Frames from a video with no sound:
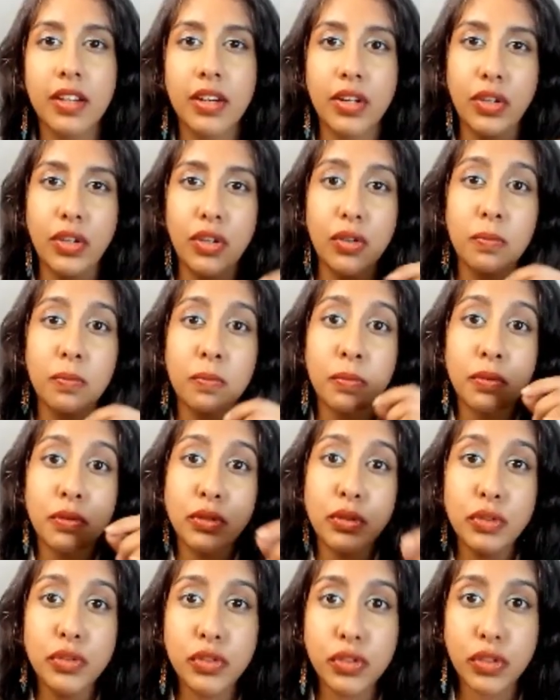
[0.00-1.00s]
You
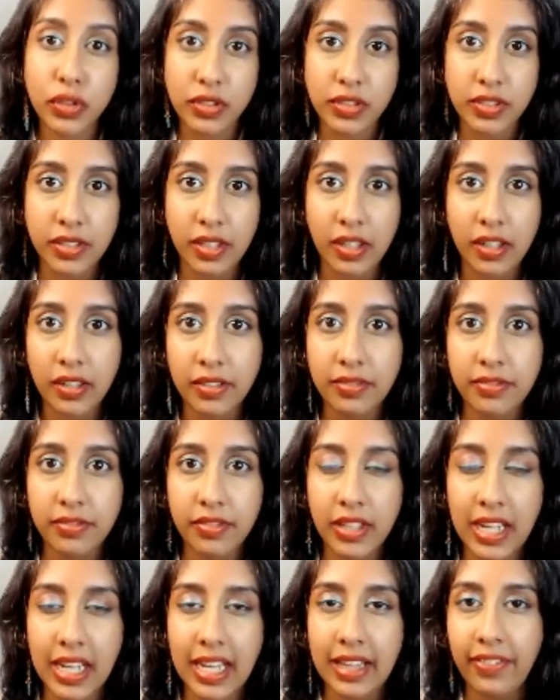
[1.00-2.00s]
bruise yourself
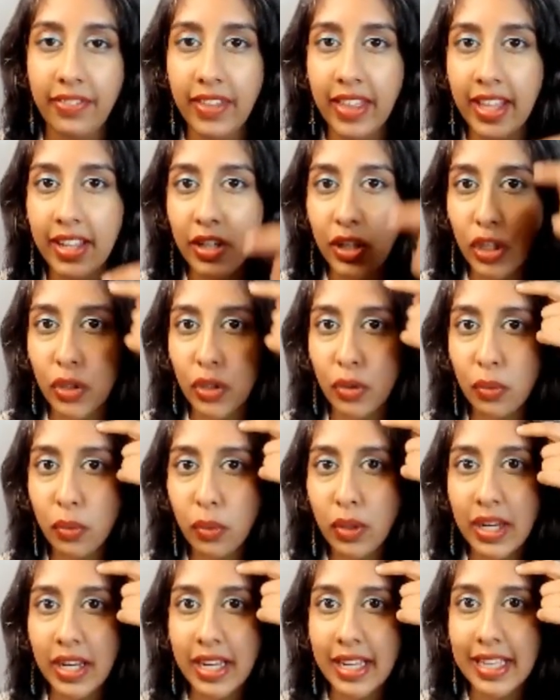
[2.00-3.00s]
and then you
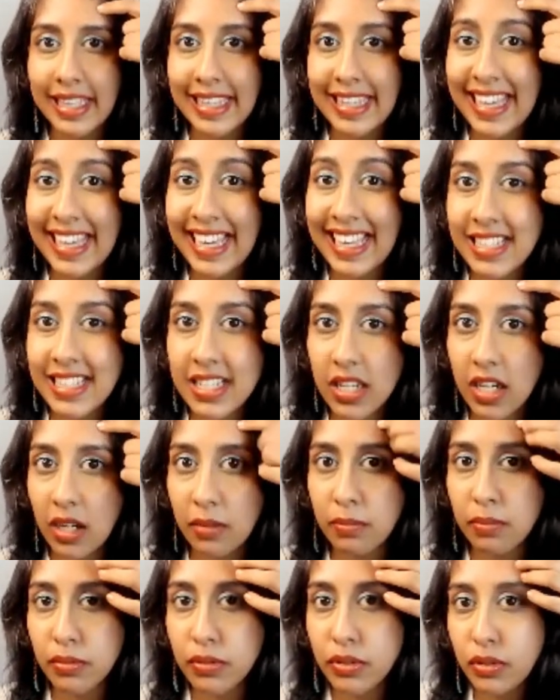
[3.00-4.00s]
get a
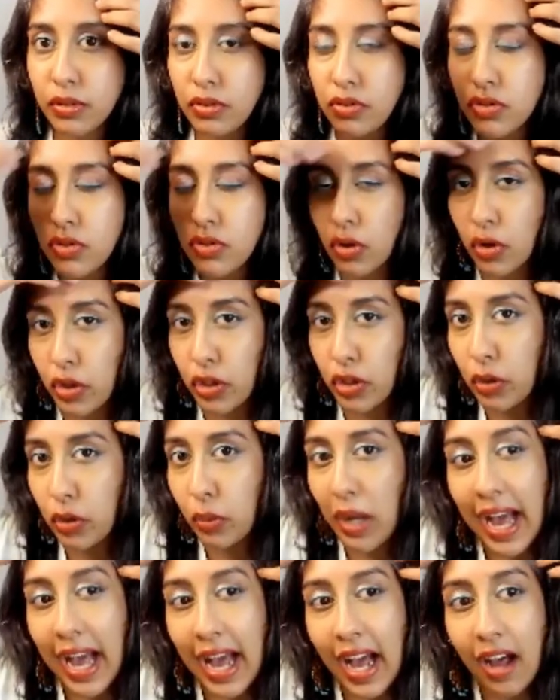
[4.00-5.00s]
bruise or you
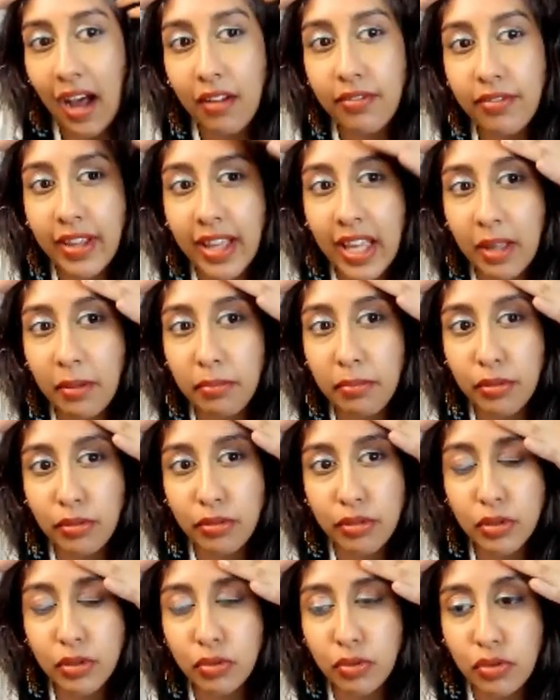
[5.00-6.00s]
have a
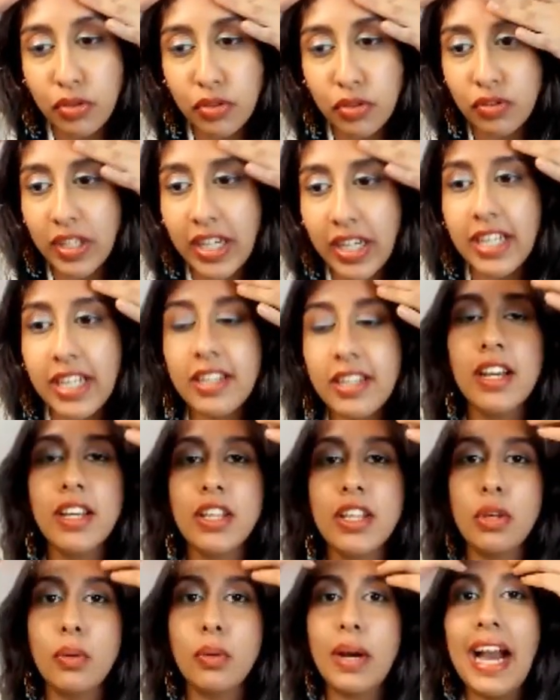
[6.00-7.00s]
bruise, right?
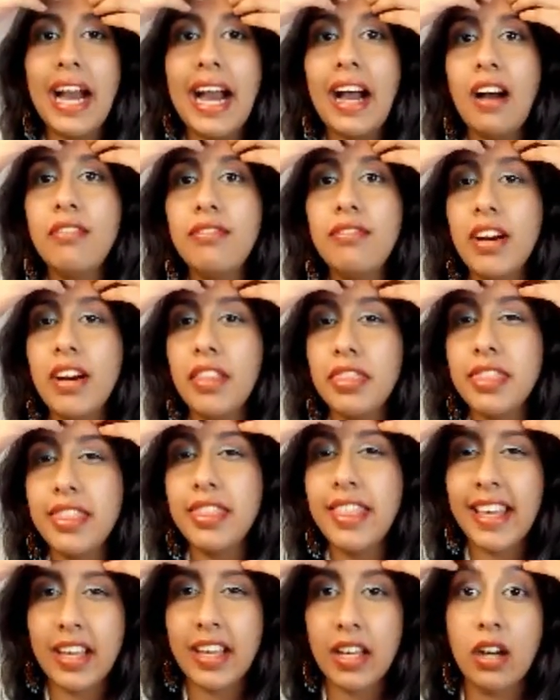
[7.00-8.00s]
You have a
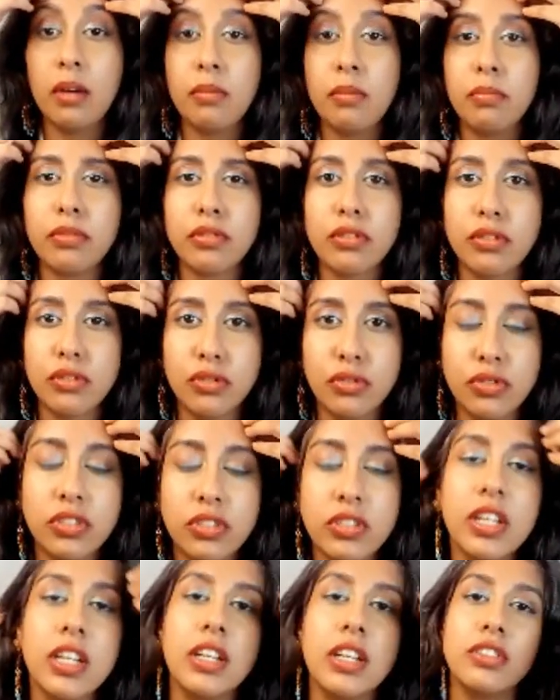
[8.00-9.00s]
thing, a
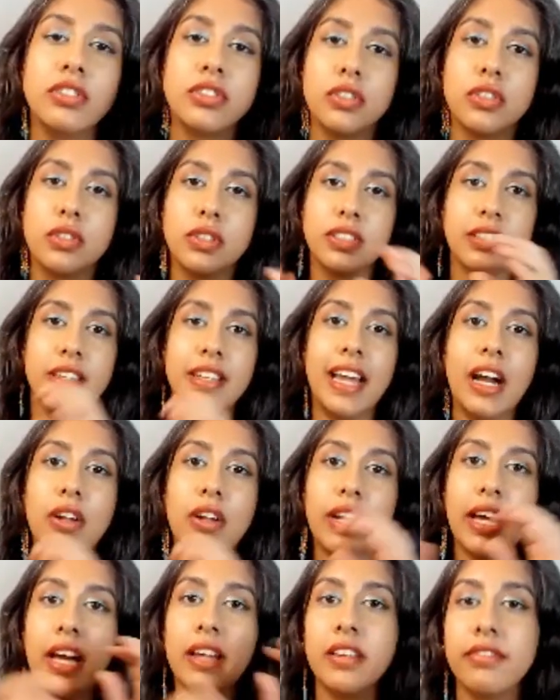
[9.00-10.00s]
bruise. So it's a noun
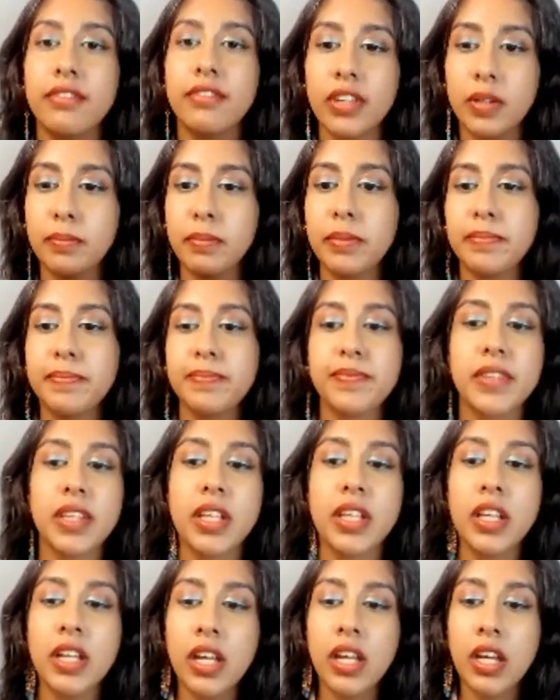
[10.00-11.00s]
and a verb.
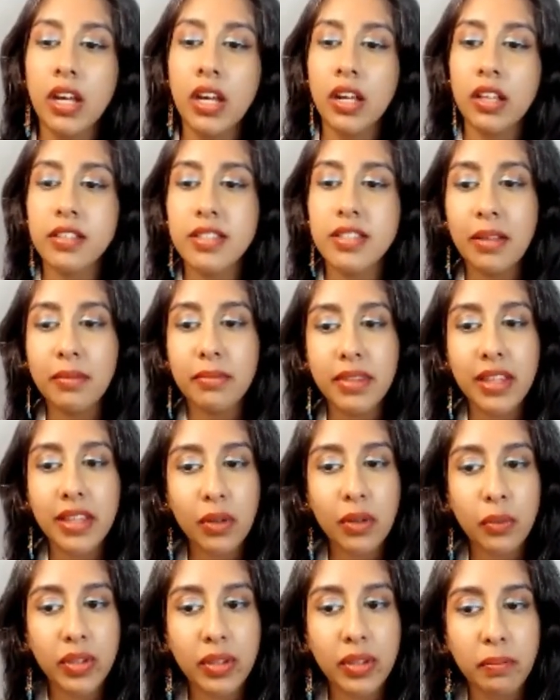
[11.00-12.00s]
Same thing
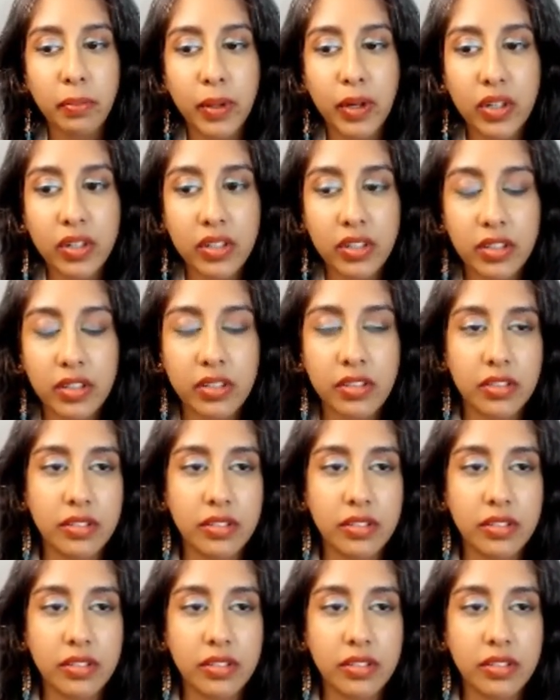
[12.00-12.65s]
with burn,